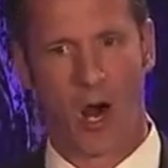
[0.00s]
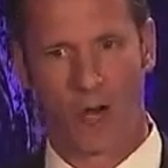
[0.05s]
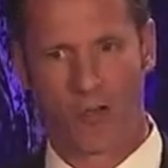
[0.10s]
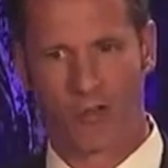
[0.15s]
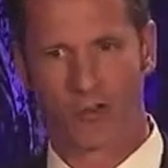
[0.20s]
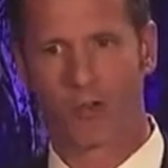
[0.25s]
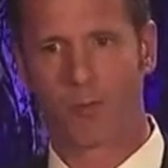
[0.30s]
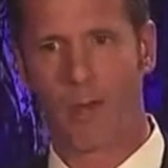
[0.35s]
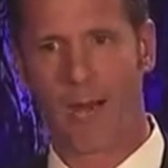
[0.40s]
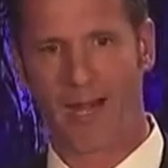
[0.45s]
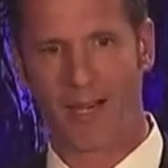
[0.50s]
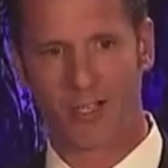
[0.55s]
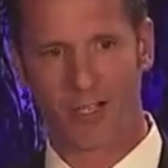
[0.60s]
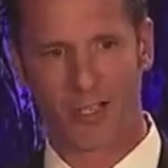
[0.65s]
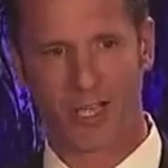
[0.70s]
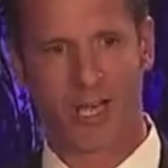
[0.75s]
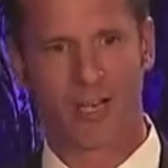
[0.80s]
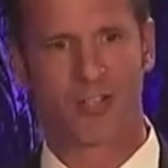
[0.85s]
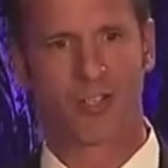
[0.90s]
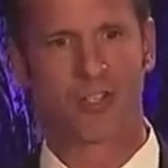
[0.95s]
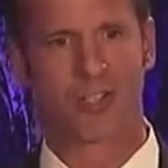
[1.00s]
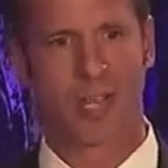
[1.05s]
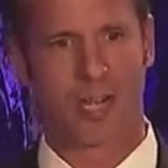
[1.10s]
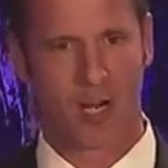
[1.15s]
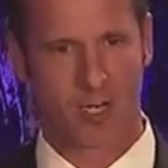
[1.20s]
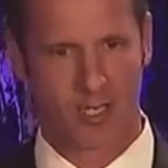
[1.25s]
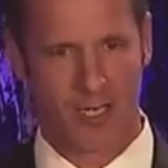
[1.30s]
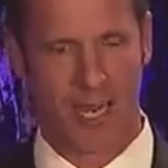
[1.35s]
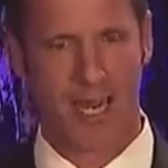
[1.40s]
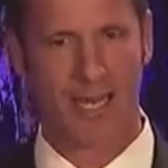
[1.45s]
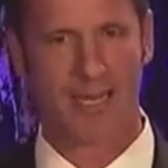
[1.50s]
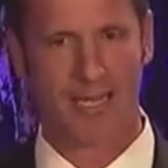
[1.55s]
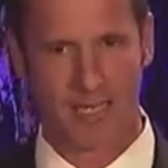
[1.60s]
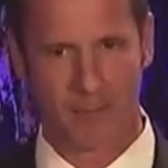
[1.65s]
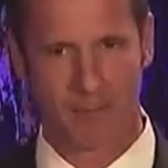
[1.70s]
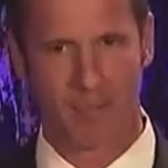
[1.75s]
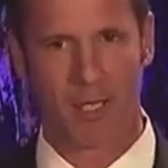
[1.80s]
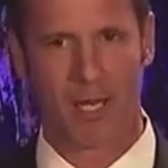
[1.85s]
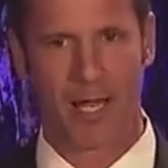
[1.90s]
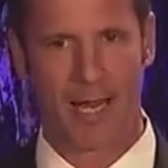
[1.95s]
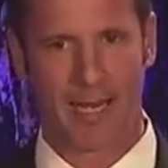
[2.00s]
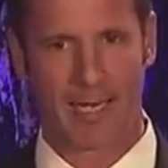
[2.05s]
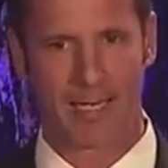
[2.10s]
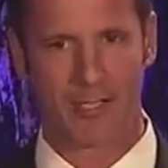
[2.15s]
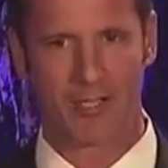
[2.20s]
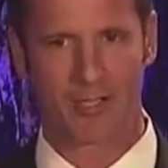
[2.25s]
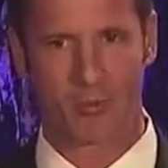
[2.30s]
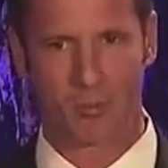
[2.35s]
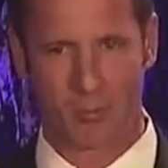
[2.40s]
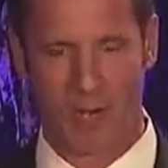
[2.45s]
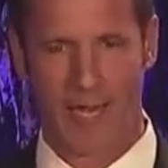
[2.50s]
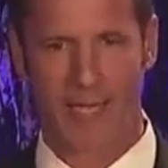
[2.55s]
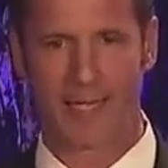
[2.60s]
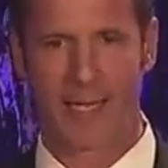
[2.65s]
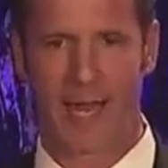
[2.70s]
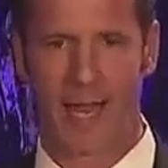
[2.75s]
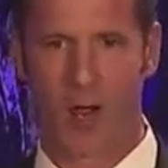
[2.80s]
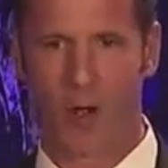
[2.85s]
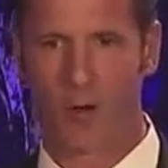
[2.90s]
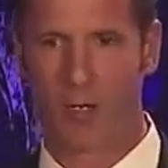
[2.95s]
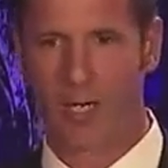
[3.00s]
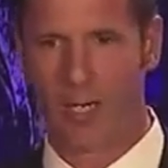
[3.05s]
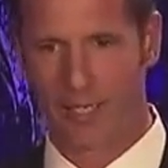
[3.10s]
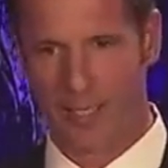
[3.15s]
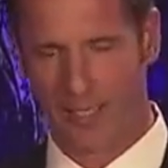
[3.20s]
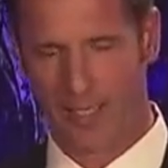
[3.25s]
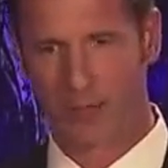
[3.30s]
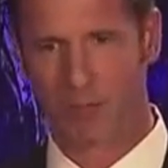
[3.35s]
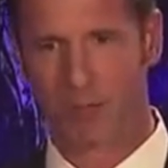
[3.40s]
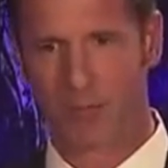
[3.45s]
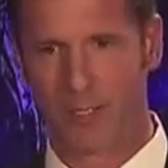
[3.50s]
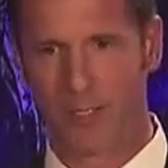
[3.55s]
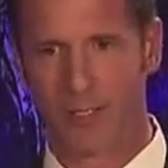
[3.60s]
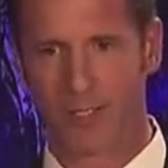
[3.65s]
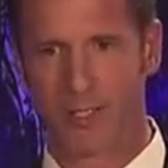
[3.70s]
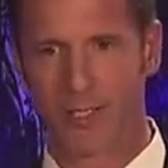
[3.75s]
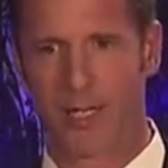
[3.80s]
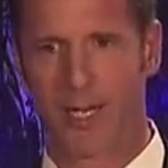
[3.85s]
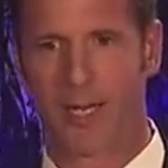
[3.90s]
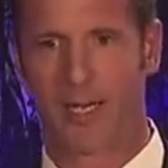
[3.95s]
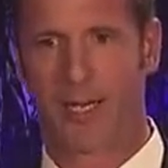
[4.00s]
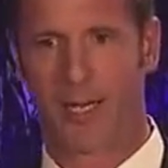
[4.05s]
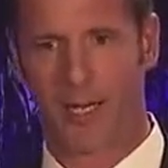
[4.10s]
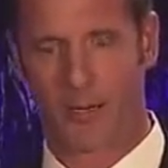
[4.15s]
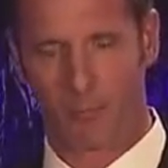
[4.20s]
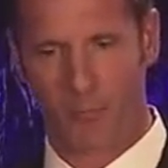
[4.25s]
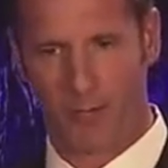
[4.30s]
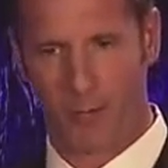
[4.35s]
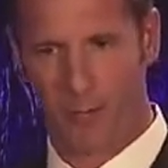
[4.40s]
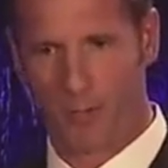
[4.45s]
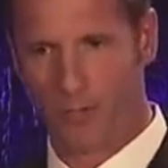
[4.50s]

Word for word: are the dramatic changes that are taking place right now in real estate and, and